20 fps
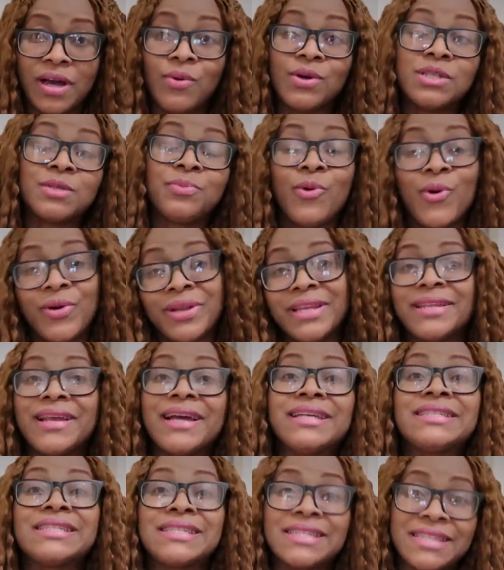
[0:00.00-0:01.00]
I was born in
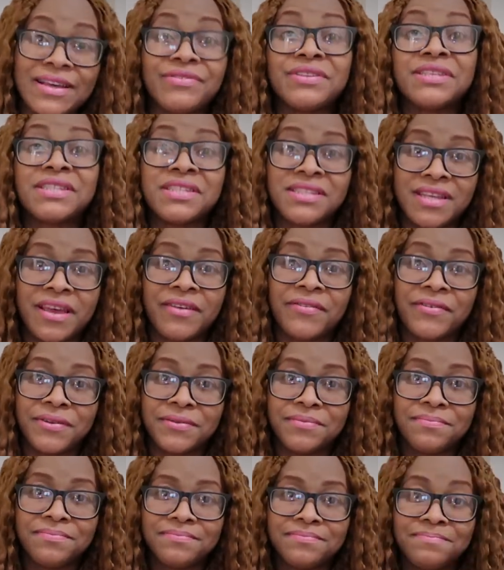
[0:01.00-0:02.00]

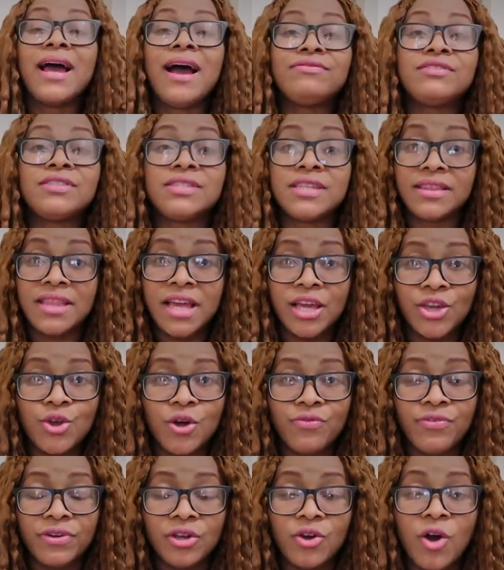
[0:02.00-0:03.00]
1977. I have to say thank
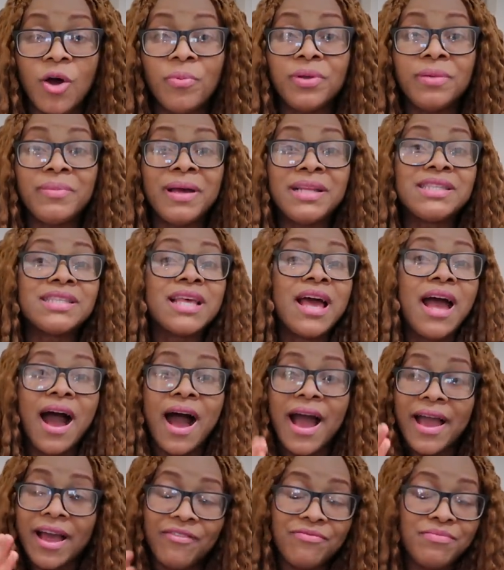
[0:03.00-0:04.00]
you all for the compliments.
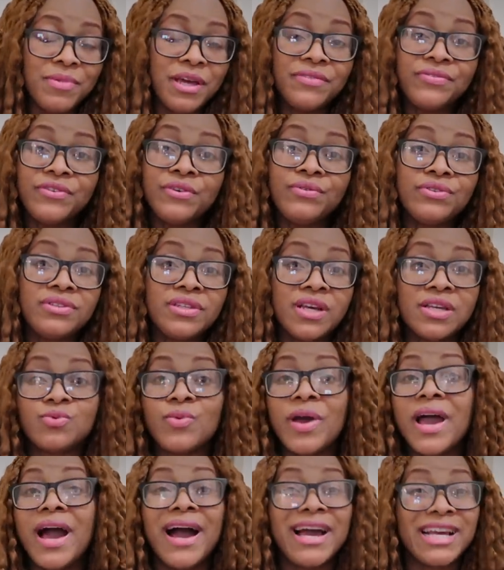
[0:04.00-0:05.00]
I have made a few videos
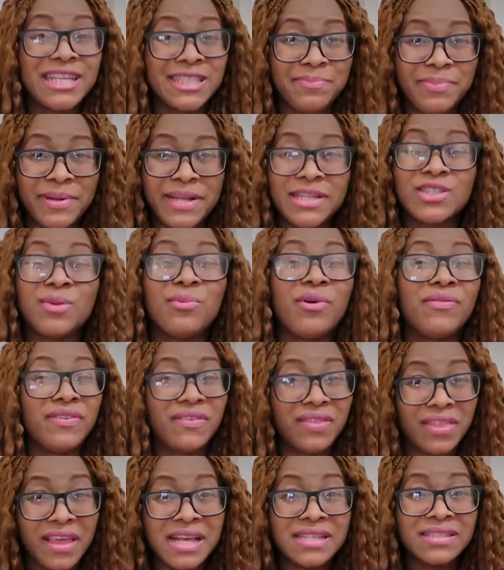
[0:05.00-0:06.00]
where I explain some of
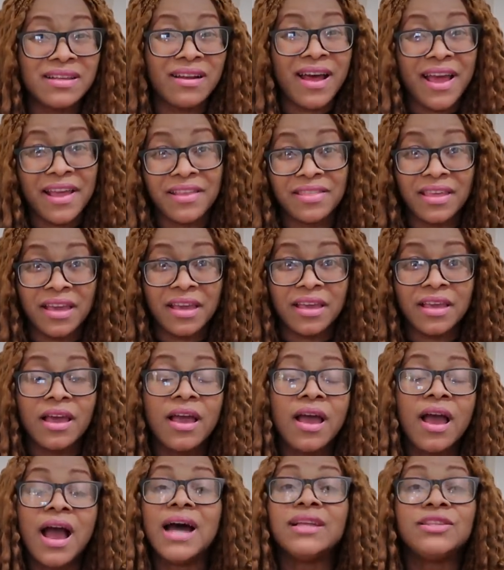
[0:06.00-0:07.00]
the things that I think
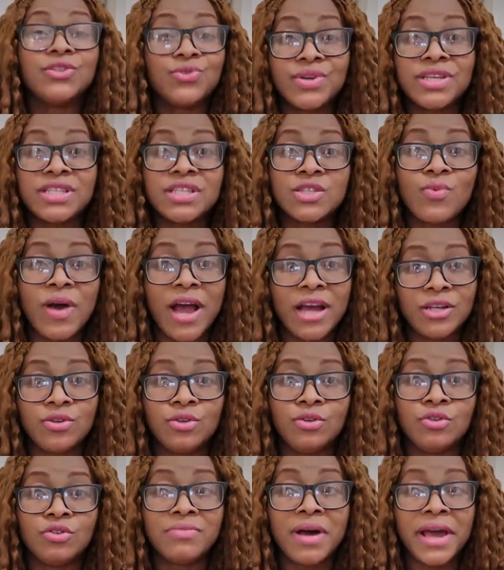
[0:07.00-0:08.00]
are the reasons why I
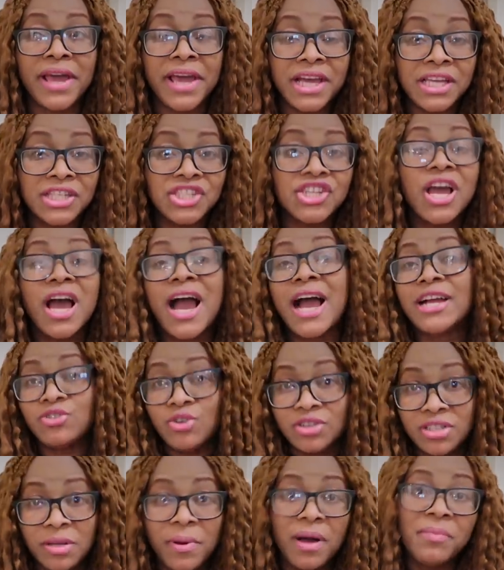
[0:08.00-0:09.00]
don't look my age. I
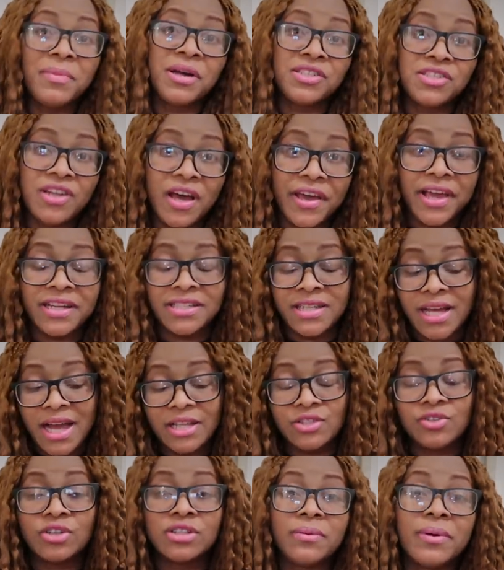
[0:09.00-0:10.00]
talked about my diet.
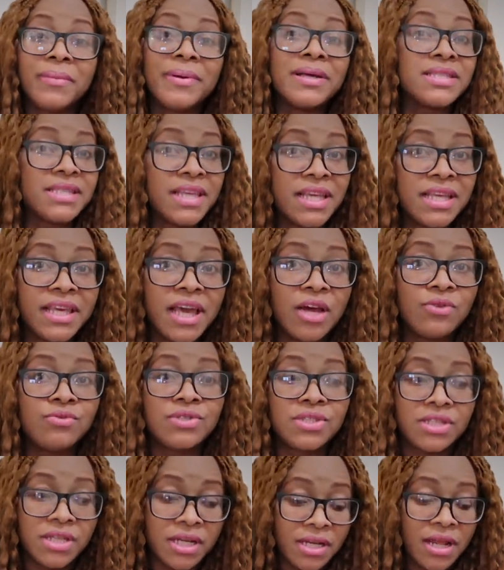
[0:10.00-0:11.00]
I talked about my skincare
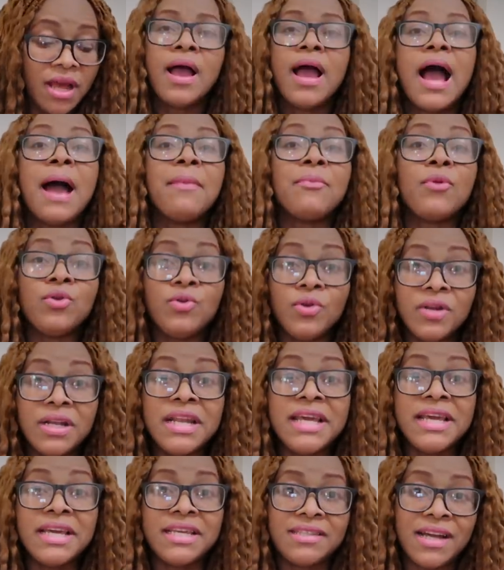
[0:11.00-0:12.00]
routine. I'm going to
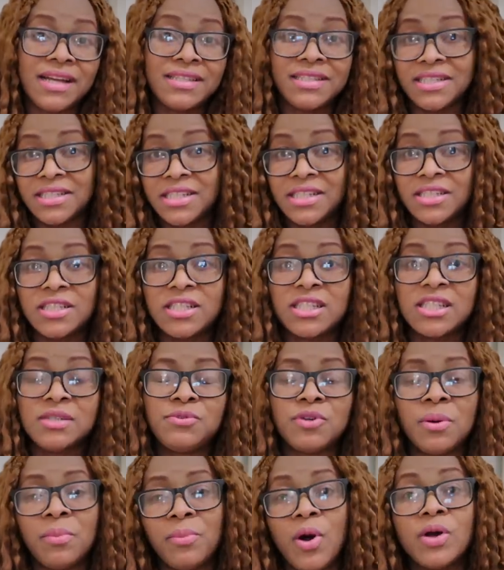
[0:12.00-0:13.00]
link that in the
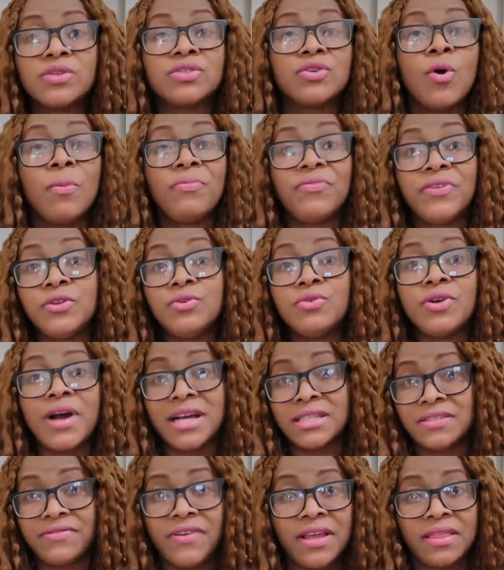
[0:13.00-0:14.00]
description box. Hopefully you
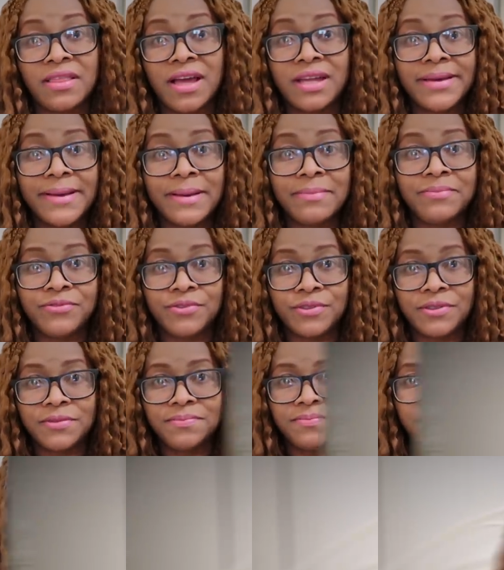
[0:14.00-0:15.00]
guys find that helpful.
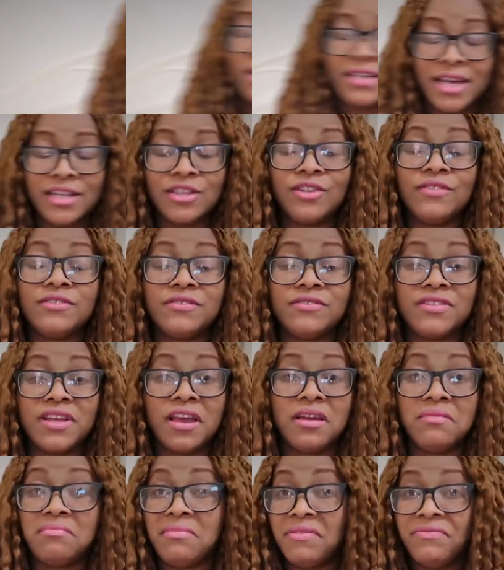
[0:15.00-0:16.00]
At the end of the
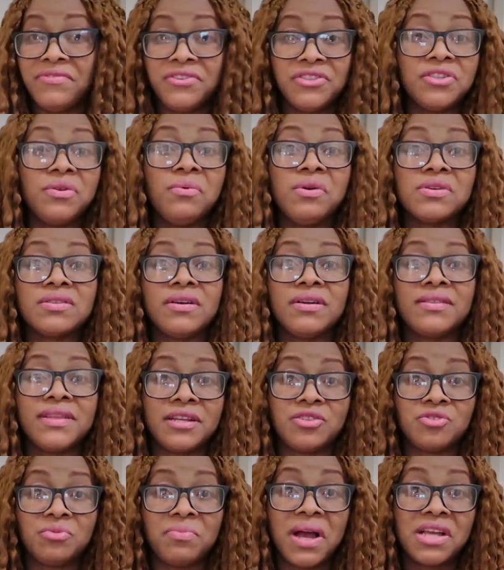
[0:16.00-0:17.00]
day, my video was not
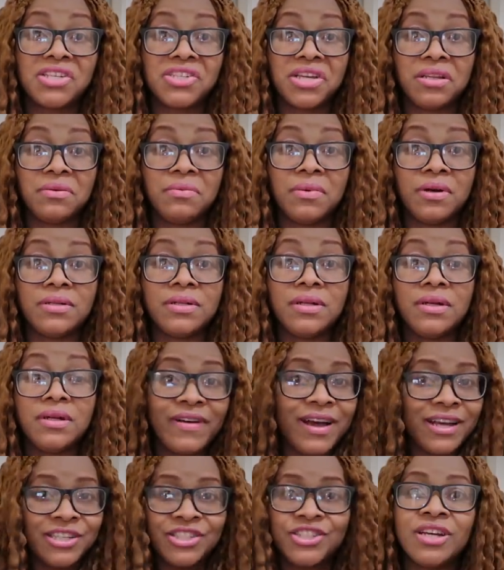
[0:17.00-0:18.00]
there to bash anyone.
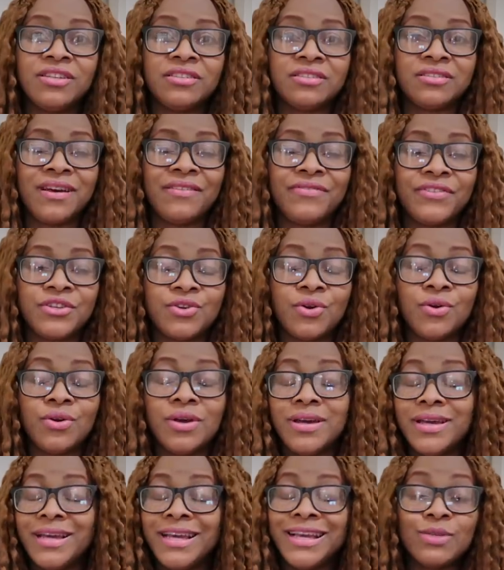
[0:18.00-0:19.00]
Whatever I shared in that
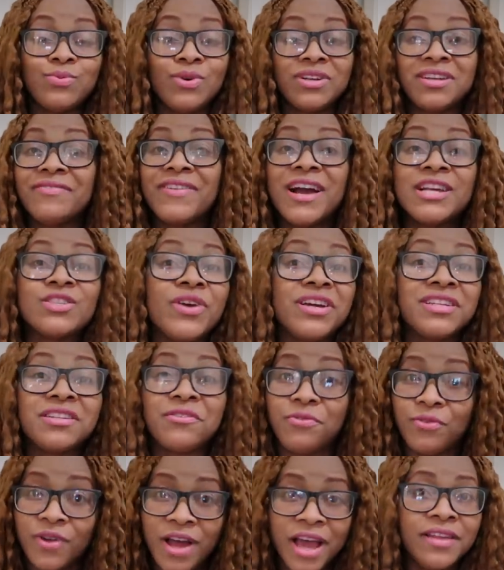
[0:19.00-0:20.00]
video is whatever is
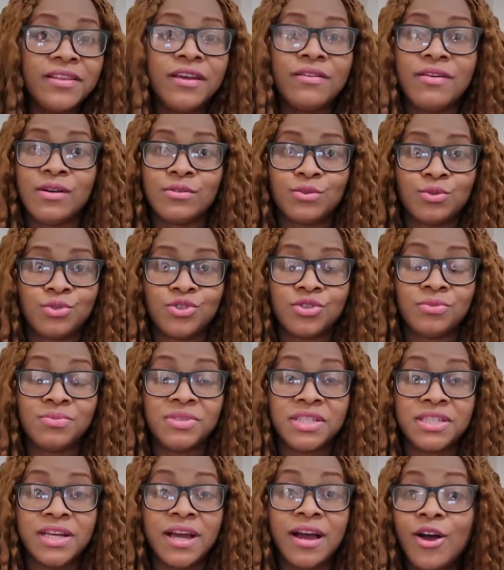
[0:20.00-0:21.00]
already flying around social
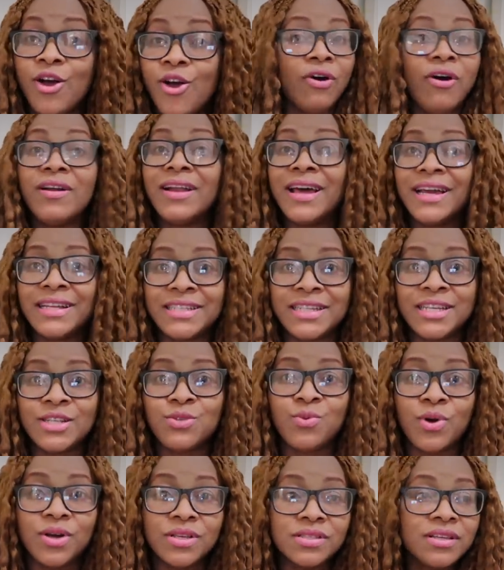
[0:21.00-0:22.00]
media. All I
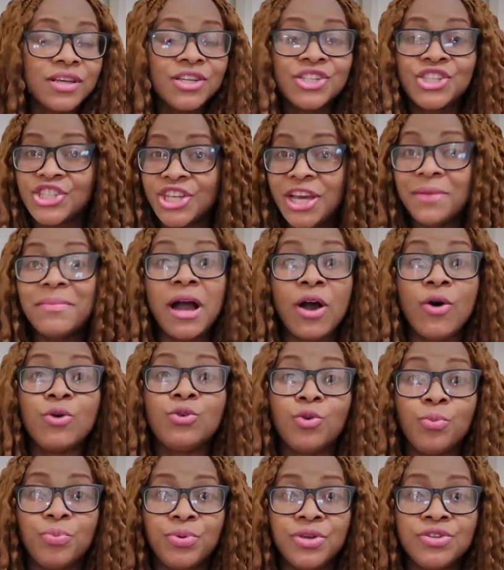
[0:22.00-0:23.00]
did was share my
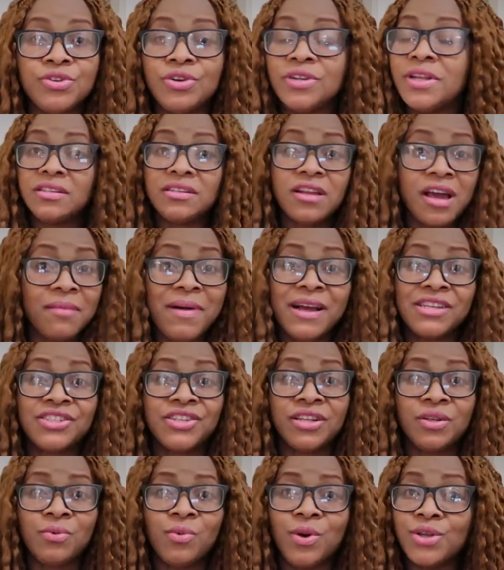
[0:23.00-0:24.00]
own opinion. Did I
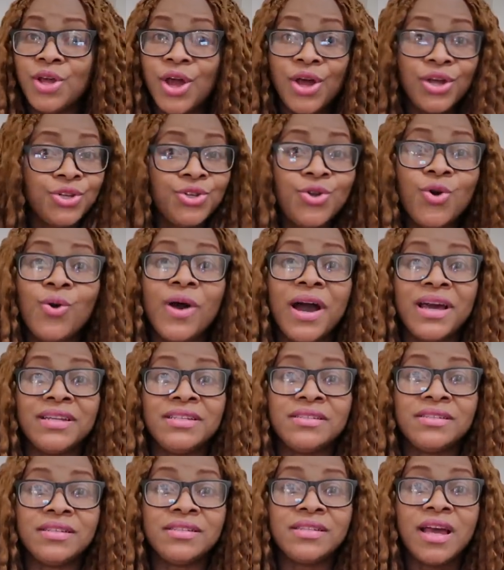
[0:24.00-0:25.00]
bash anyone? No, I
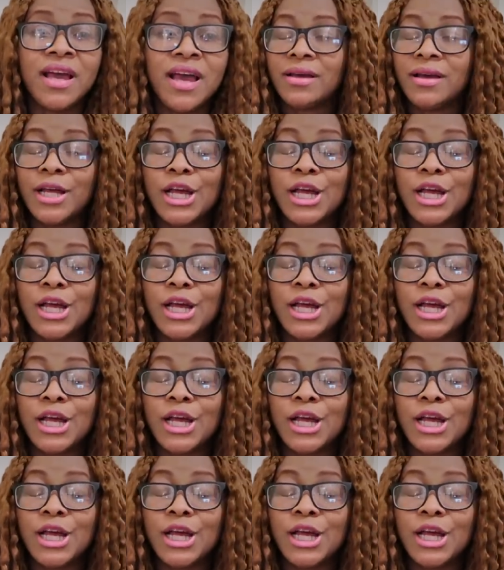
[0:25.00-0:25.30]
didn't.